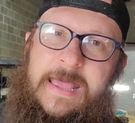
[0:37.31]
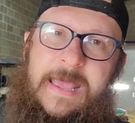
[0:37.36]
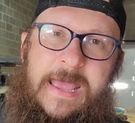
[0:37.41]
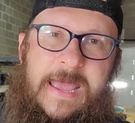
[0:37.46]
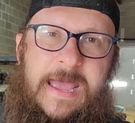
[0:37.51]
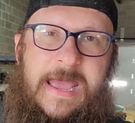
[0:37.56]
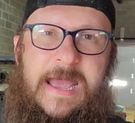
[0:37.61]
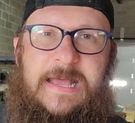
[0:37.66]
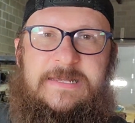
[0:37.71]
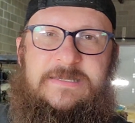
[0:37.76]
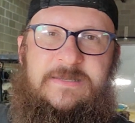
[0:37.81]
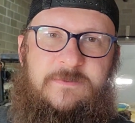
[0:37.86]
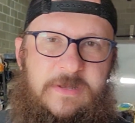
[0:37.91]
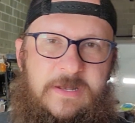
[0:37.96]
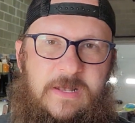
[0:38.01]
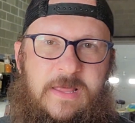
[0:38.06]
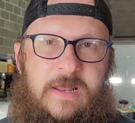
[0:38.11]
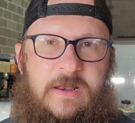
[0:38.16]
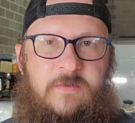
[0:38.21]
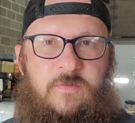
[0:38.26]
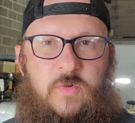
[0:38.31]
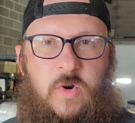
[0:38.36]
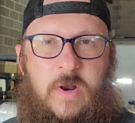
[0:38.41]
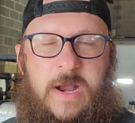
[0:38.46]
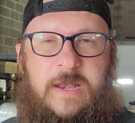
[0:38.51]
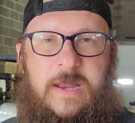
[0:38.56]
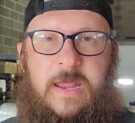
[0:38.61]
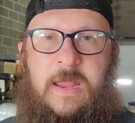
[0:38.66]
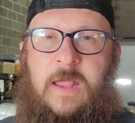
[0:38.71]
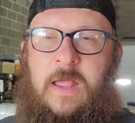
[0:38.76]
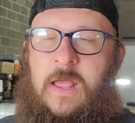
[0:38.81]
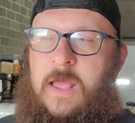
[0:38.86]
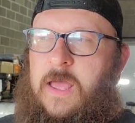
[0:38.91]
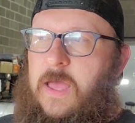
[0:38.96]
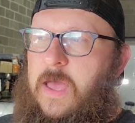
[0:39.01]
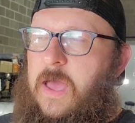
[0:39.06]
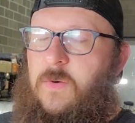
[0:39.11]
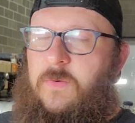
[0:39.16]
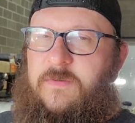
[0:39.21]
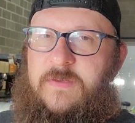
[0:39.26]
Hasn't been a lot of variety.
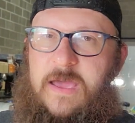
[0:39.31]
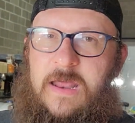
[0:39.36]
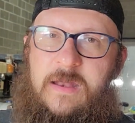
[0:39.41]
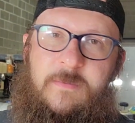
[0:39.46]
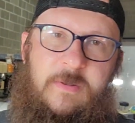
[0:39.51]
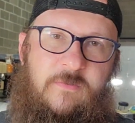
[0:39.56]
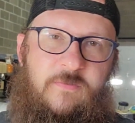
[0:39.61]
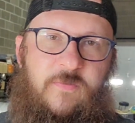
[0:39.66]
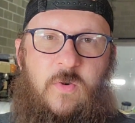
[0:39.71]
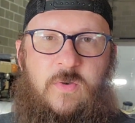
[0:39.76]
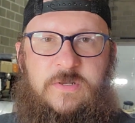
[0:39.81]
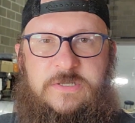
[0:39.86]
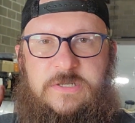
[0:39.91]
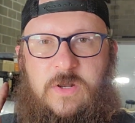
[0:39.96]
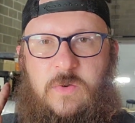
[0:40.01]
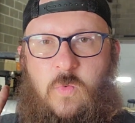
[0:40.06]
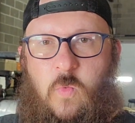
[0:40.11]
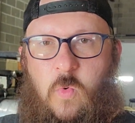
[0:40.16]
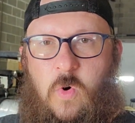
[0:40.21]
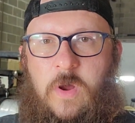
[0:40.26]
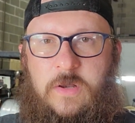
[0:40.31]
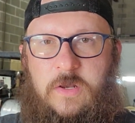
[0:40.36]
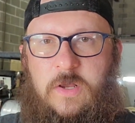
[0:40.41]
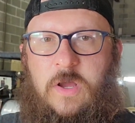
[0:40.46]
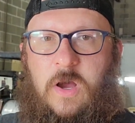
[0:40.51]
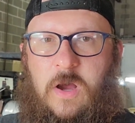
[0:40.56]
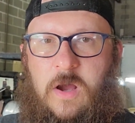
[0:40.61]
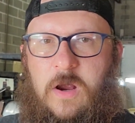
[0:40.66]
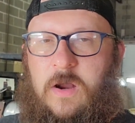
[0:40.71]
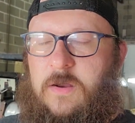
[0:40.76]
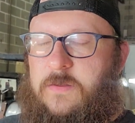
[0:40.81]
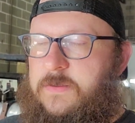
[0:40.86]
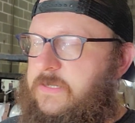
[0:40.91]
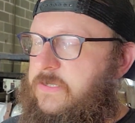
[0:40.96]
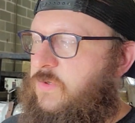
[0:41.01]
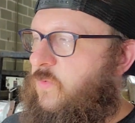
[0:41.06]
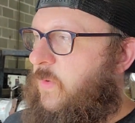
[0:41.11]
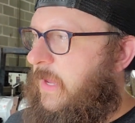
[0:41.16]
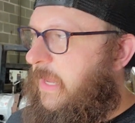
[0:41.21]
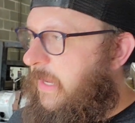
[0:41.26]
We've kind of been focused on one car
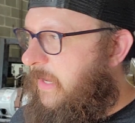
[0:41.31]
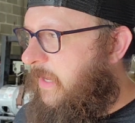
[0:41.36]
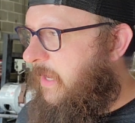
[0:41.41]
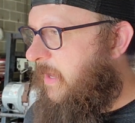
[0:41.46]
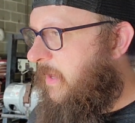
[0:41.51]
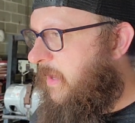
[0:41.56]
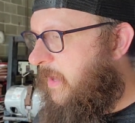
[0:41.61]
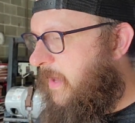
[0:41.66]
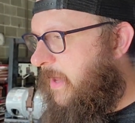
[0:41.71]
this week.